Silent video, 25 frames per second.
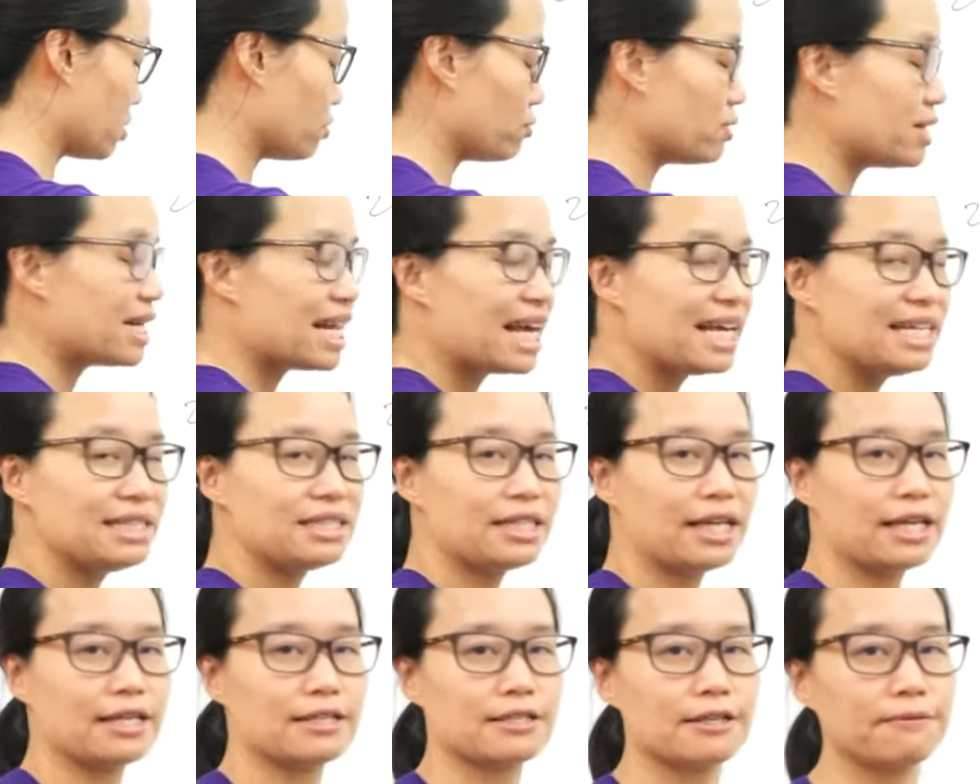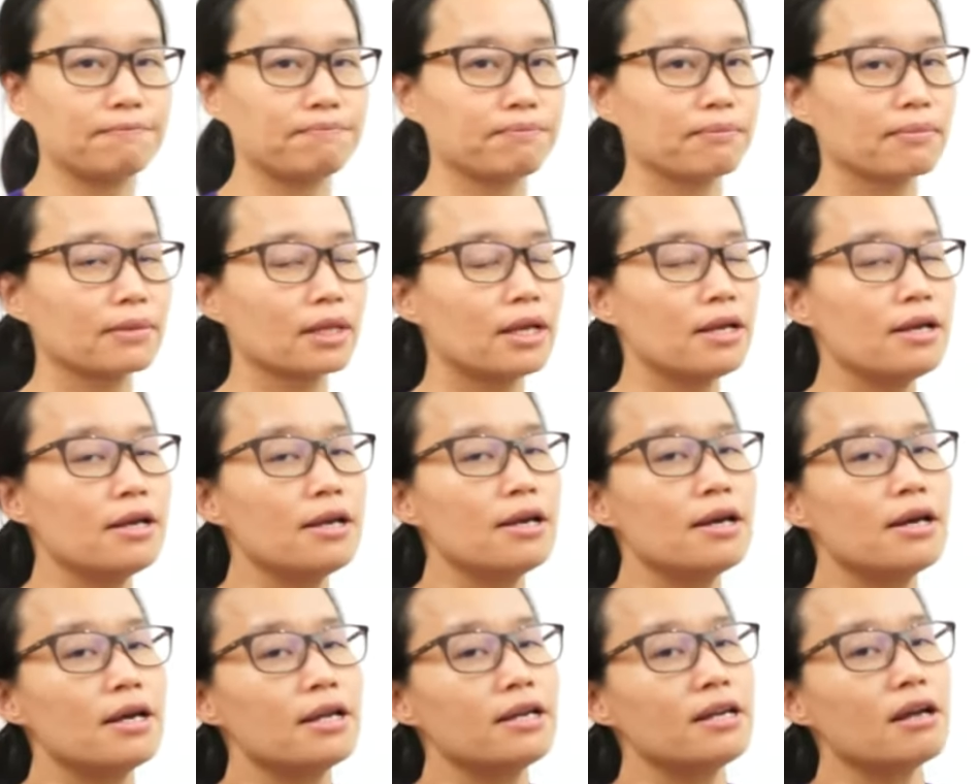related.
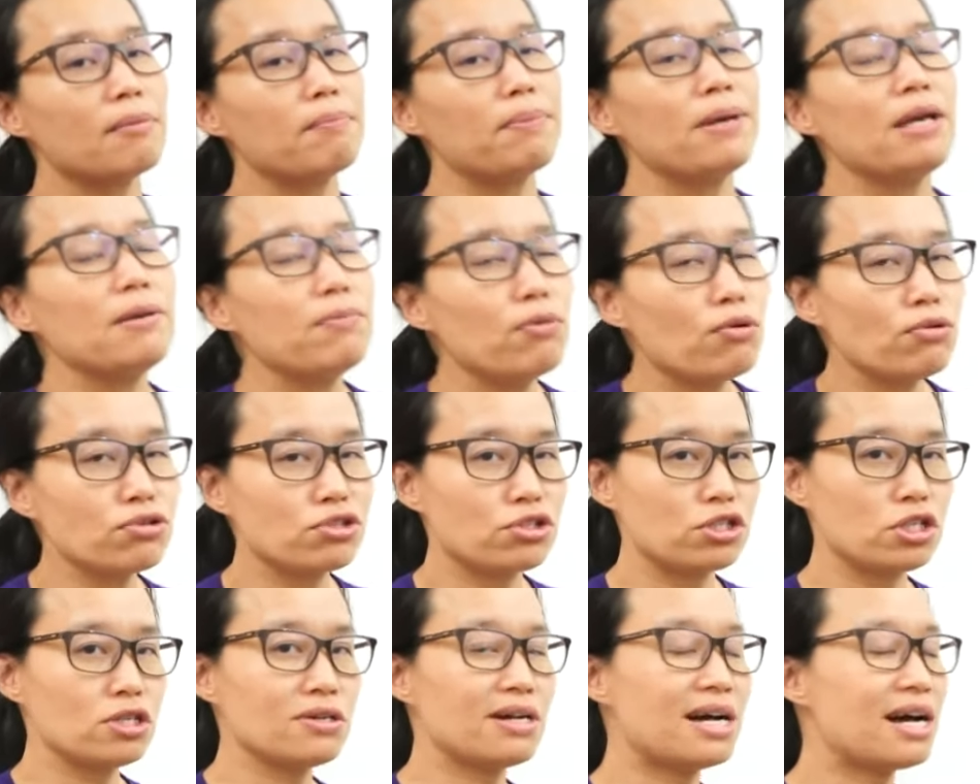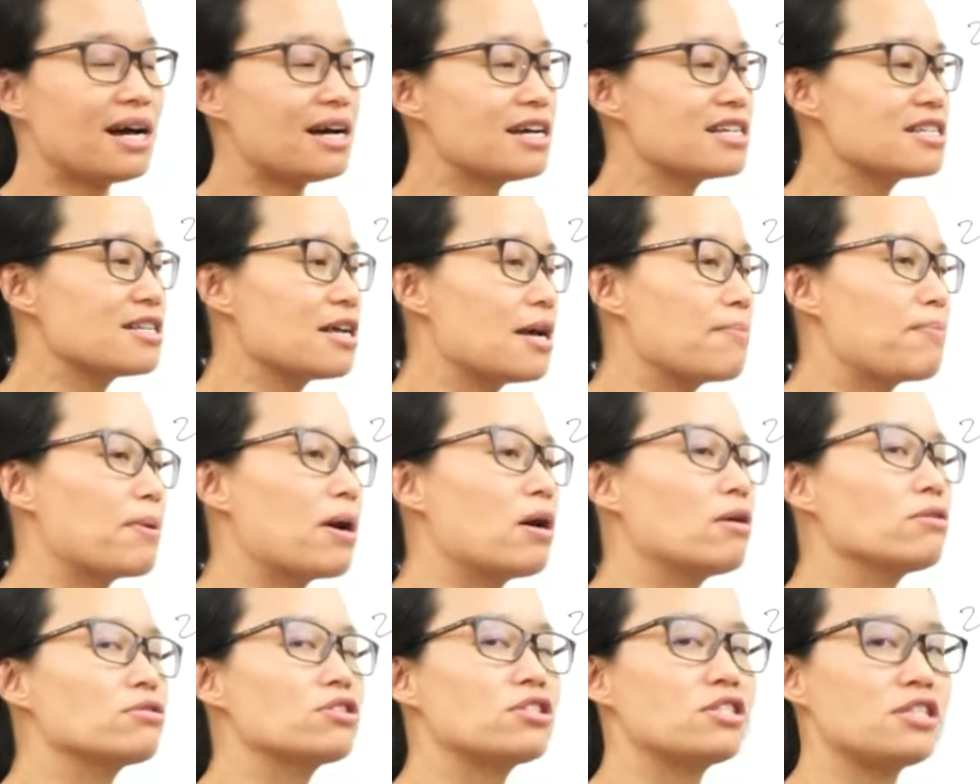Now, people still ask
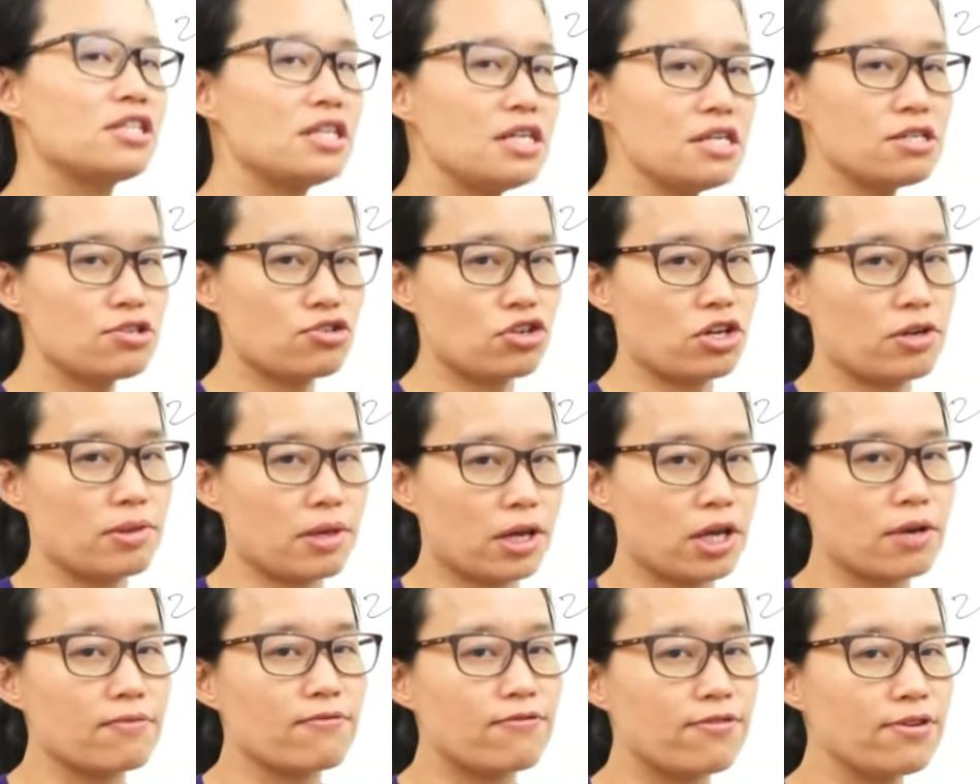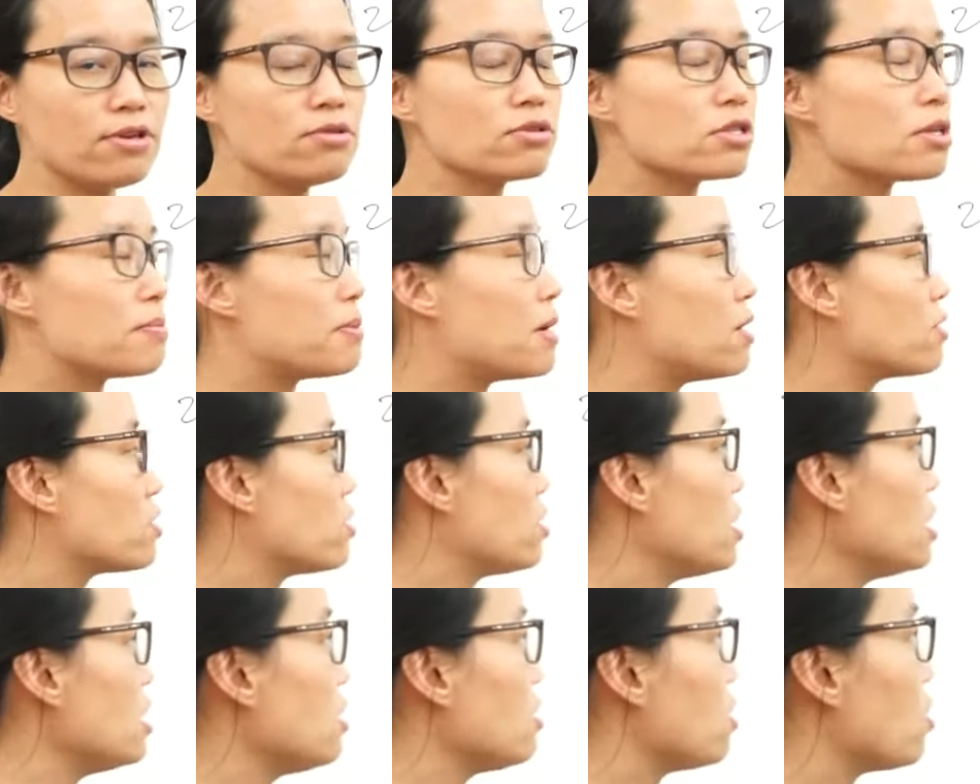about citizenship, they're confused about
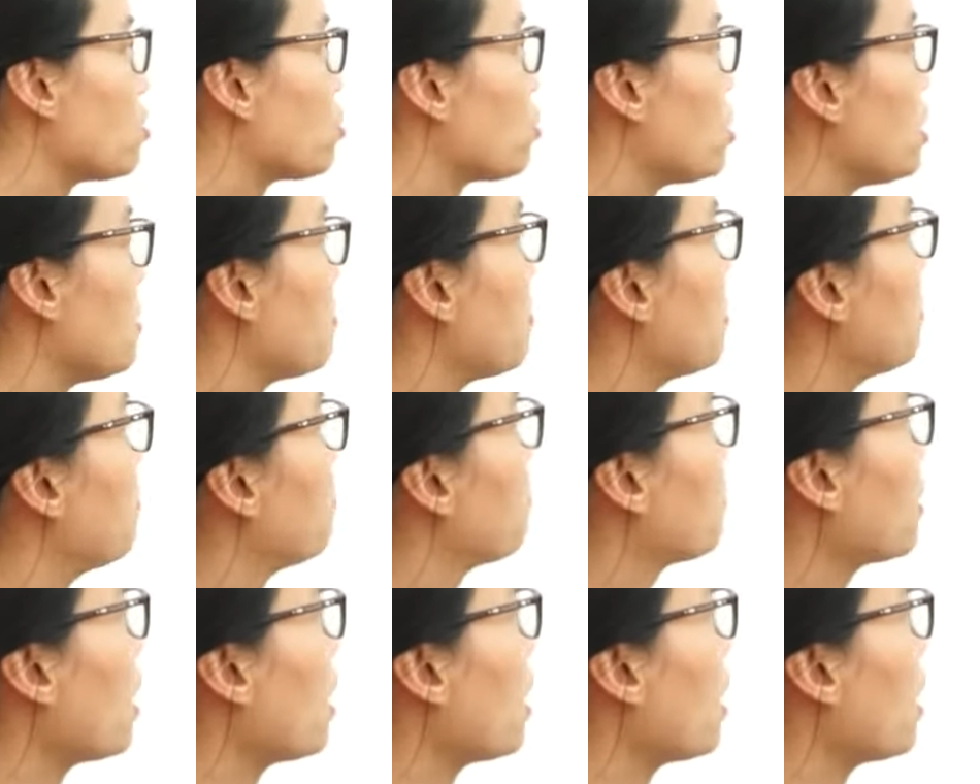citizenship.